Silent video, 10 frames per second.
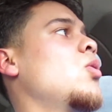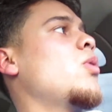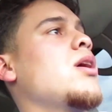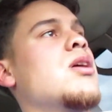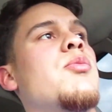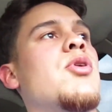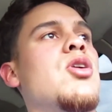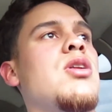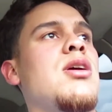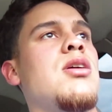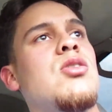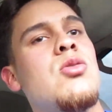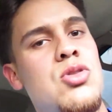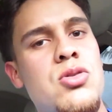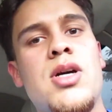Wake up early, do
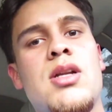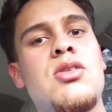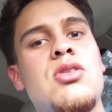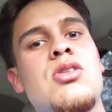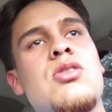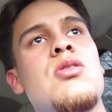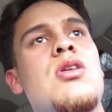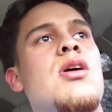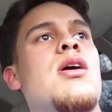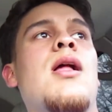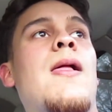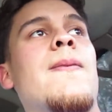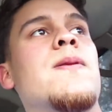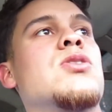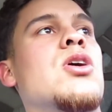what you gotta do,
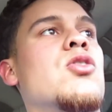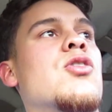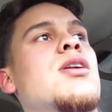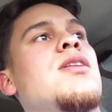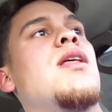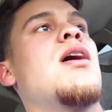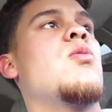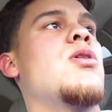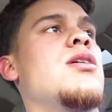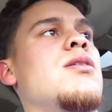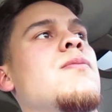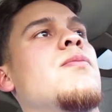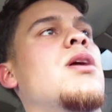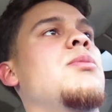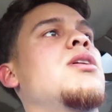and start grinding that way.
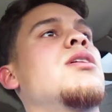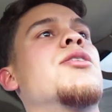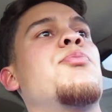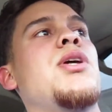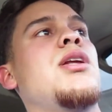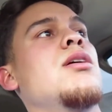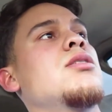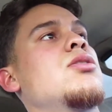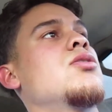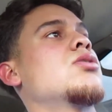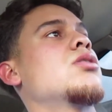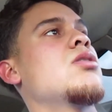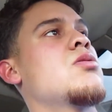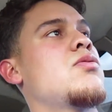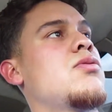I mean, compete against
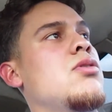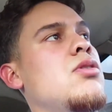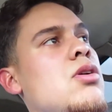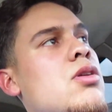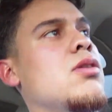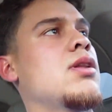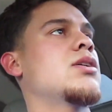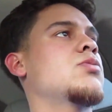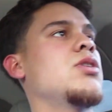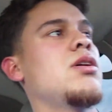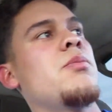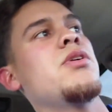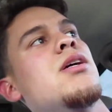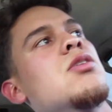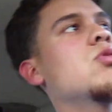yourself. That's really, I
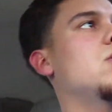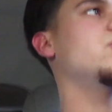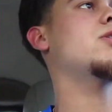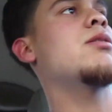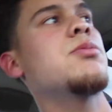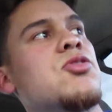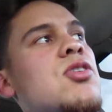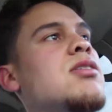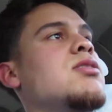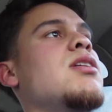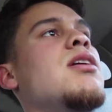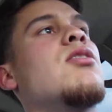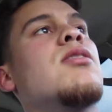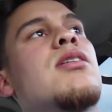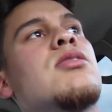mean, that's really what I was trying to say.
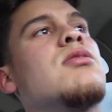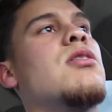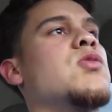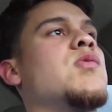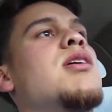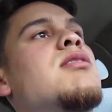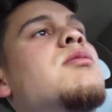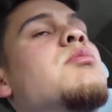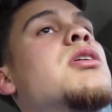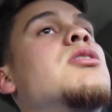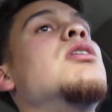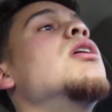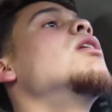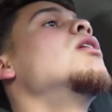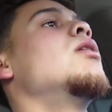All that shit I was ranting about,
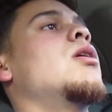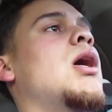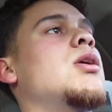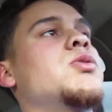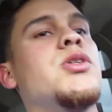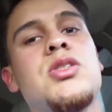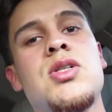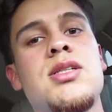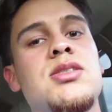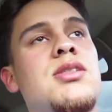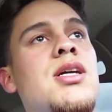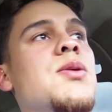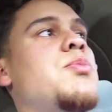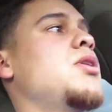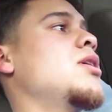I was really trying to just say
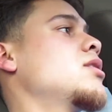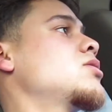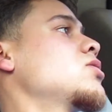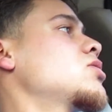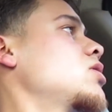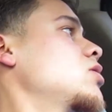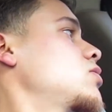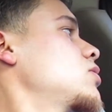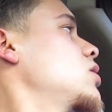compete against yourself.